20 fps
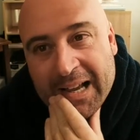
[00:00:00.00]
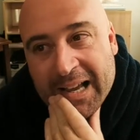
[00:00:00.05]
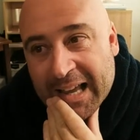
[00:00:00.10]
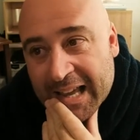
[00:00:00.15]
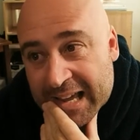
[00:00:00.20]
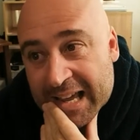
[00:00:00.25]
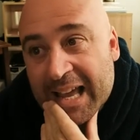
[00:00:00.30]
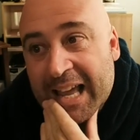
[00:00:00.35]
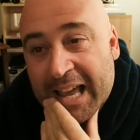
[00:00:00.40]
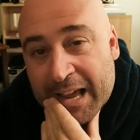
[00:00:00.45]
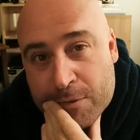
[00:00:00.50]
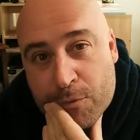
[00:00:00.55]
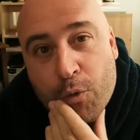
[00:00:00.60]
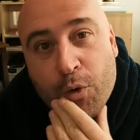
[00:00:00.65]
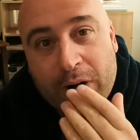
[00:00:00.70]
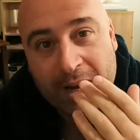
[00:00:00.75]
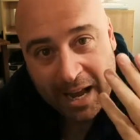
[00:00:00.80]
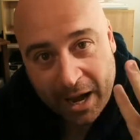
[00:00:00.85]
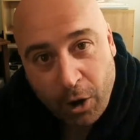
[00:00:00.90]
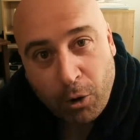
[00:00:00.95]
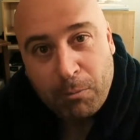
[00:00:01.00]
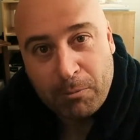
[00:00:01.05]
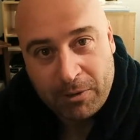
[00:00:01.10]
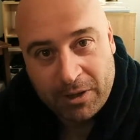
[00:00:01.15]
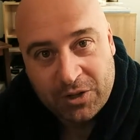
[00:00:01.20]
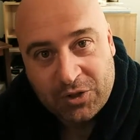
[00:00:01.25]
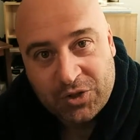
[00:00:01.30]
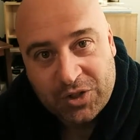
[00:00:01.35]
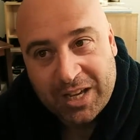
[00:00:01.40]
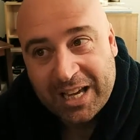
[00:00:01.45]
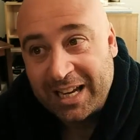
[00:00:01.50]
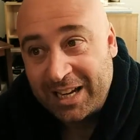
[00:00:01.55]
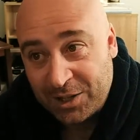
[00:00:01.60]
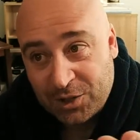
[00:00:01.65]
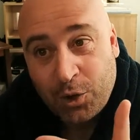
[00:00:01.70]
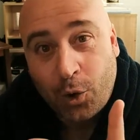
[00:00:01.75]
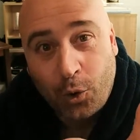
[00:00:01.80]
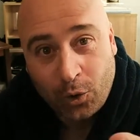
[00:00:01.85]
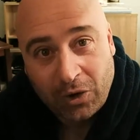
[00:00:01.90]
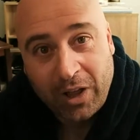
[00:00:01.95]
It would help this kid.
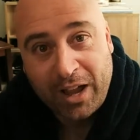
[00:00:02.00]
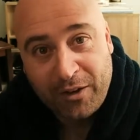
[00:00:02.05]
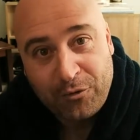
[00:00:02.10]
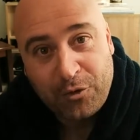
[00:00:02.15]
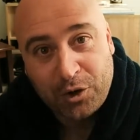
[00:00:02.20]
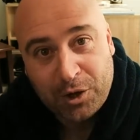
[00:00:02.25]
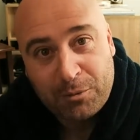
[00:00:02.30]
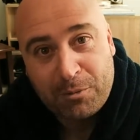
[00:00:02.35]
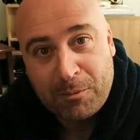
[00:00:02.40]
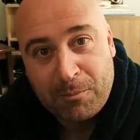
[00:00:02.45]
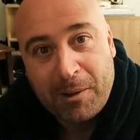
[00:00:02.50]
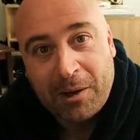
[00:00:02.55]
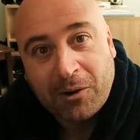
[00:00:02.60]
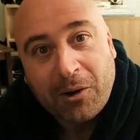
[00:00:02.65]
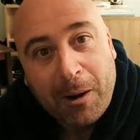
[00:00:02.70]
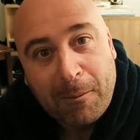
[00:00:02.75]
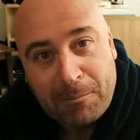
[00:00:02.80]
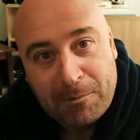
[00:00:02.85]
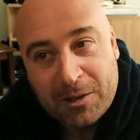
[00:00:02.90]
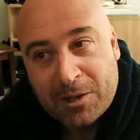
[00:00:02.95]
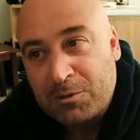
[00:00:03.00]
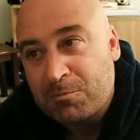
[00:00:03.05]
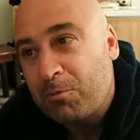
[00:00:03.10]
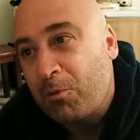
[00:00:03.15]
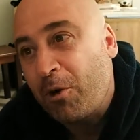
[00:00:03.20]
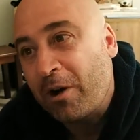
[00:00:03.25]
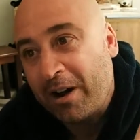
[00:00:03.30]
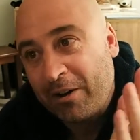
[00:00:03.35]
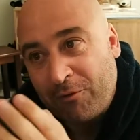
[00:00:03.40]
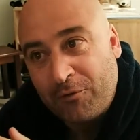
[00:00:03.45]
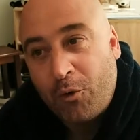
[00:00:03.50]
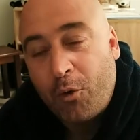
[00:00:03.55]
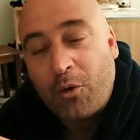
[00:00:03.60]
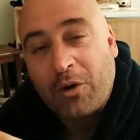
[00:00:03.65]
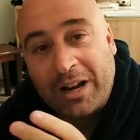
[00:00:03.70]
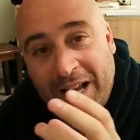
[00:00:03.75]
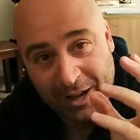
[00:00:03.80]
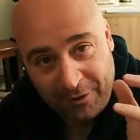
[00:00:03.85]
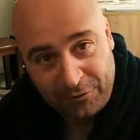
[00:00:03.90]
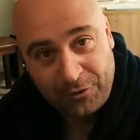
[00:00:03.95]
His whole life would have been better up to this point and
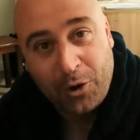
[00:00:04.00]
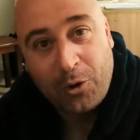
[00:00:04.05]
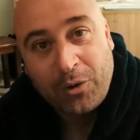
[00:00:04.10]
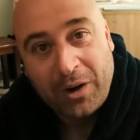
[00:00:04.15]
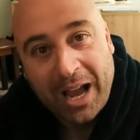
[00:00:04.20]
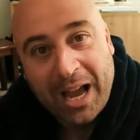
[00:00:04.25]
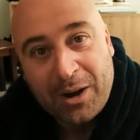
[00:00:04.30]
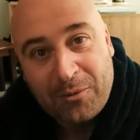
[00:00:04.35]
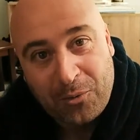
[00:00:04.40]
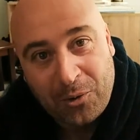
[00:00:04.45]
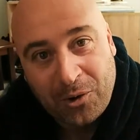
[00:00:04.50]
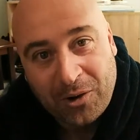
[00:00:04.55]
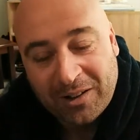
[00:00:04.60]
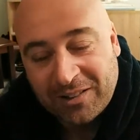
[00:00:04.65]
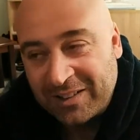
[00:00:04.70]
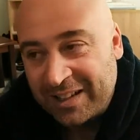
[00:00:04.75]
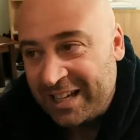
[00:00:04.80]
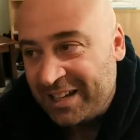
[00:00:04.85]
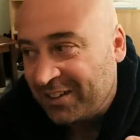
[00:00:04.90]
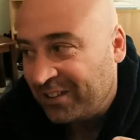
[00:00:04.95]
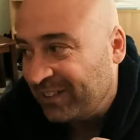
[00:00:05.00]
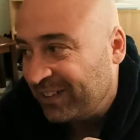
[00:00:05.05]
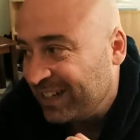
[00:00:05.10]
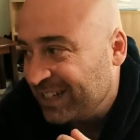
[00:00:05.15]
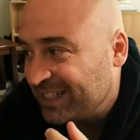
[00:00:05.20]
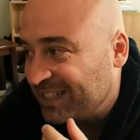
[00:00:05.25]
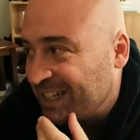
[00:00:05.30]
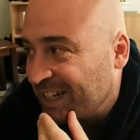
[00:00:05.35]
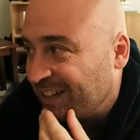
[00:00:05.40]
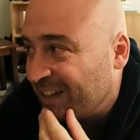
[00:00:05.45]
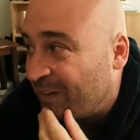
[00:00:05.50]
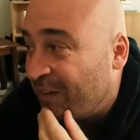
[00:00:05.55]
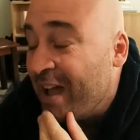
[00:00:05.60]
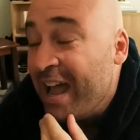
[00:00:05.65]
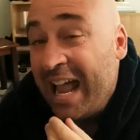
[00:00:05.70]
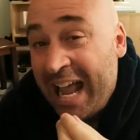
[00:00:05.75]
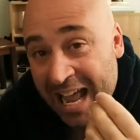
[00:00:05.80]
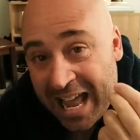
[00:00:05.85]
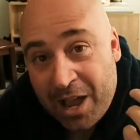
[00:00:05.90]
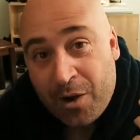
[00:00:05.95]
forward if cocaine were illegal instead of legal.
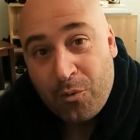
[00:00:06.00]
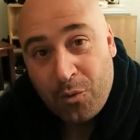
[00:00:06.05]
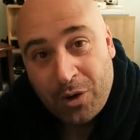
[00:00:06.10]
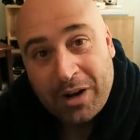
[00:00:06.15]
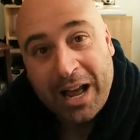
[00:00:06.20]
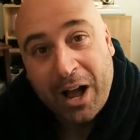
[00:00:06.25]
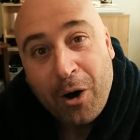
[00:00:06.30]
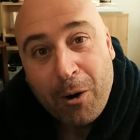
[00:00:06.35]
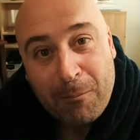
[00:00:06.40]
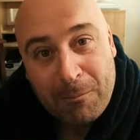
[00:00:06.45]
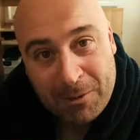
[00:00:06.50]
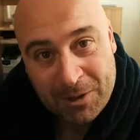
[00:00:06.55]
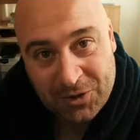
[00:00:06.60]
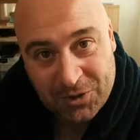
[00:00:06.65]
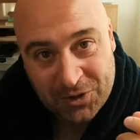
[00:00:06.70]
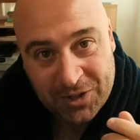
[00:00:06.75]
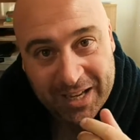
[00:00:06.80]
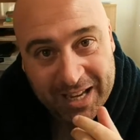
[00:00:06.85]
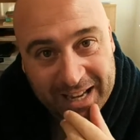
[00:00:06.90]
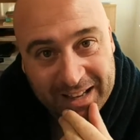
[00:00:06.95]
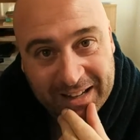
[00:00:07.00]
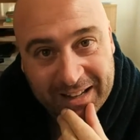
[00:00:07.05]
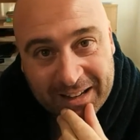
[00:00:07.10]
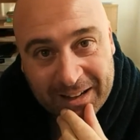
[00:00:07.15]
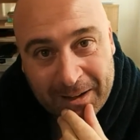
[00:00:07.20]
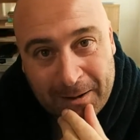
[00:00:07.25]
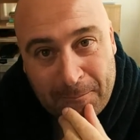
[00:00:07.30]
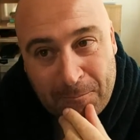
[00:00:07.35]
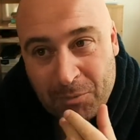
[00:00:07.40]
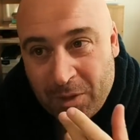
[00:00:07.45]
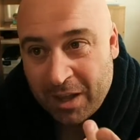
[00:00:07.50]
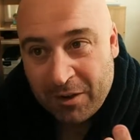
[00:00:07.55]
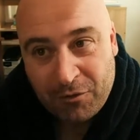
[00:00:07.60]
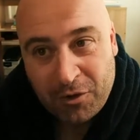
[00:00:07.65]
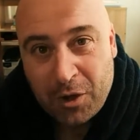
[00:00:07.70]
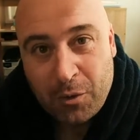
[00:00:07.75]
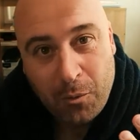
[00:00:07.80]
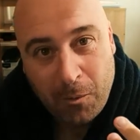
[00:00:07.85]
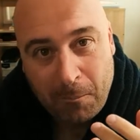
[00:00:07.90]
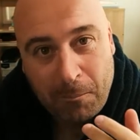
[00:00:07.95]
It would help this kid if
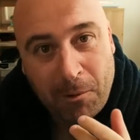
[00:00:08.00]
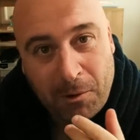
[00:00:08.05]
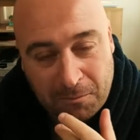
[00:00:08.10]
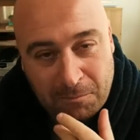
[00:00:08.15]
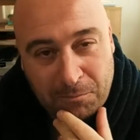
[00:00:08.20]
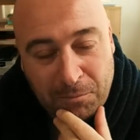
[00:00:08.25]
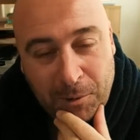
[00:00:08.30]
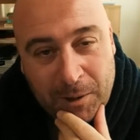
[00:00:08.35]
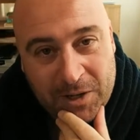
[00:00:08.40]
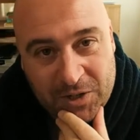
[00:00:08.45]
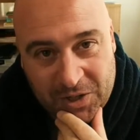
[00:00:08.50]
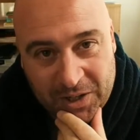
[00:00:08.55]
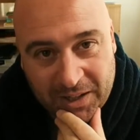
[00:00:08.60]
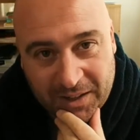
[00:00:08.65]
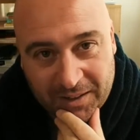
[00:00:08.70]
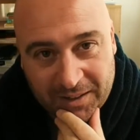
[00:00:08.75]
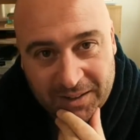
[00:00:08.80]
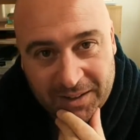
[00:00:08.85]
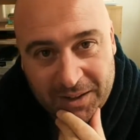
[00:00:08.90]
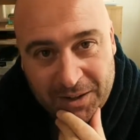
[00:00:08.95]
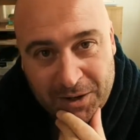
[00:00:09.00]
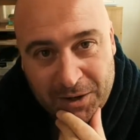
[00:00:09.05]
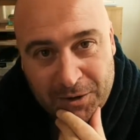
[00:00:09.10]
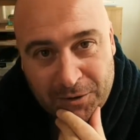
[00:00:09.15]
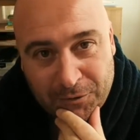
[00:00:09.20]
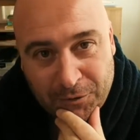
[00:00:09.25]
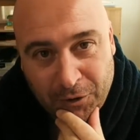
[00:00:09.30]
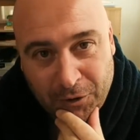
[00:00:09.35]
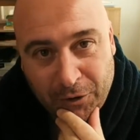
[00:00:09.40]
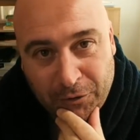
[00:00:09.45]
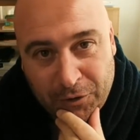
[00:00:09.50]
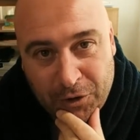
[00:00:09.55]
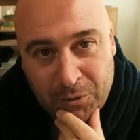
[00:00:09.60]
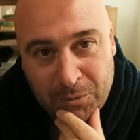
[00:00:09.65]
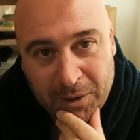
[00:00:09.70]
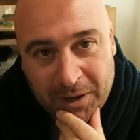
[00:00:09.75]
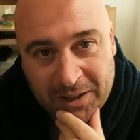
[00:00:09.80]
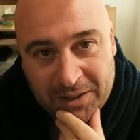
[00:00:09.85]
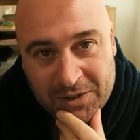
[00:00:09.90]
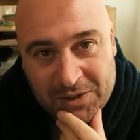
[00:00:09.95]
he were put in prison for a few
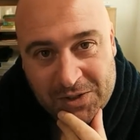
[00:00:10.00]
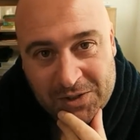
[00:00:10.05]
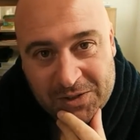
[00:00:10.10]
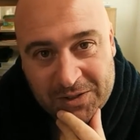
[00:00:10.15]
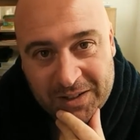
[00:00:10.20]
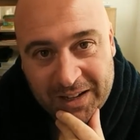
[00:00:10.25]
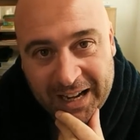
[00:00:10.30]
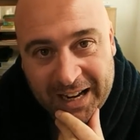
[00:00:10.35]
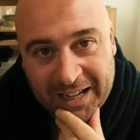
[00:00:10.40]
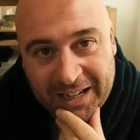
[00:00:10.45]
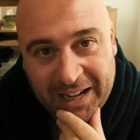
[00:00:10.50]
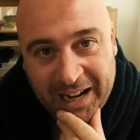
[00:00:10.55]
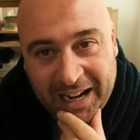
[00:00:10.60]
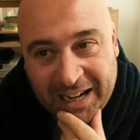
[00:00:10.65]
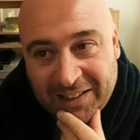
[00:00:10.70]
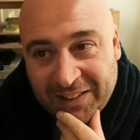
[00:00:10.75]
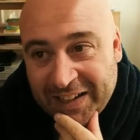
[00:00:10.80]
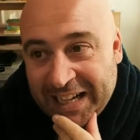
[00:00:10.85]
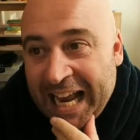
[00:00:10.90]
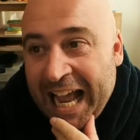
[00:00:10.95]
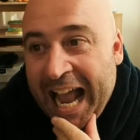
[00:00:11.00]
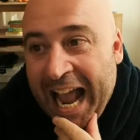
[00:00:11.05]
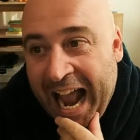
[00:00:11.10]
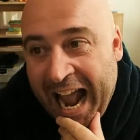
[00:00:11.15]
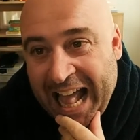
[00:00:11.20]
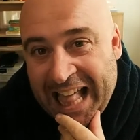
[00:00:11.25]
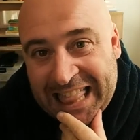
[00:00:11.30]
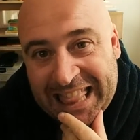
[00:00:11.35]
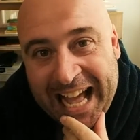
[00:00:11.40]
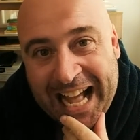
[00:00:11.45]
months and got clean. And